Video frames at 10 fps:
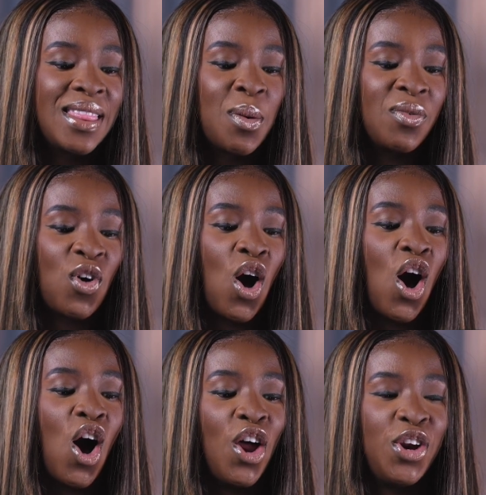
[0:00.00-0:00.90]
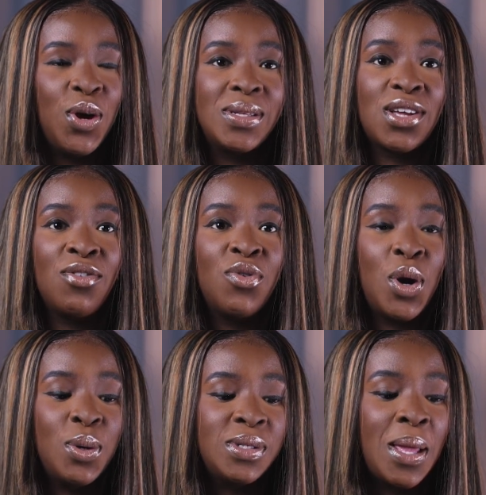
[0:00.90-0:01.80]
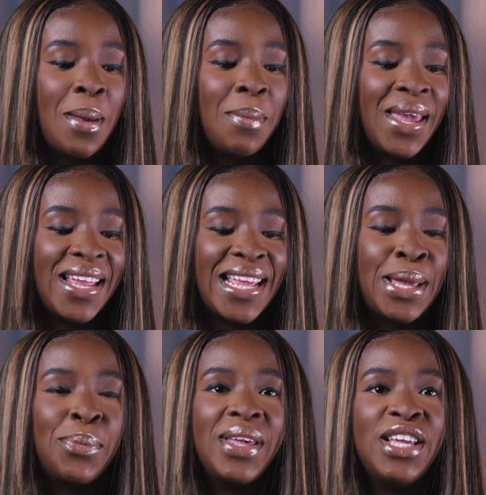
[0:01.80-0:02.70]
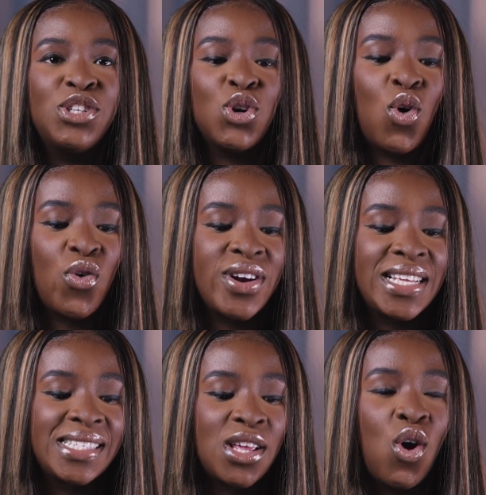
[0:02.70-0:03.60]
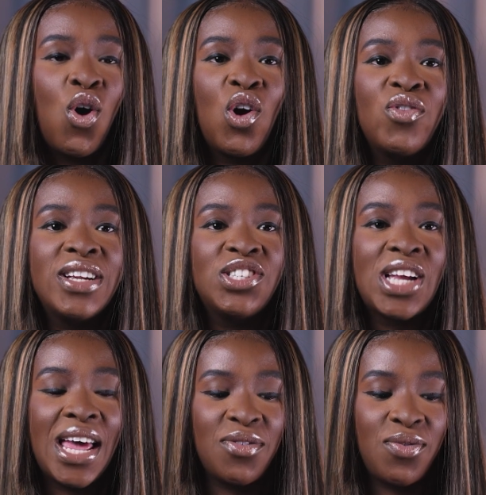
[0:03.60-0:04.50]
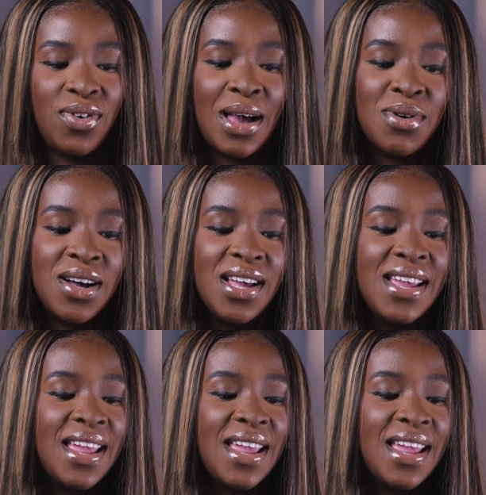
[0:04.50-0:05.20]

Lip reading: Then we've got heart notes of rose, peony, peach, orris, orange, and flower.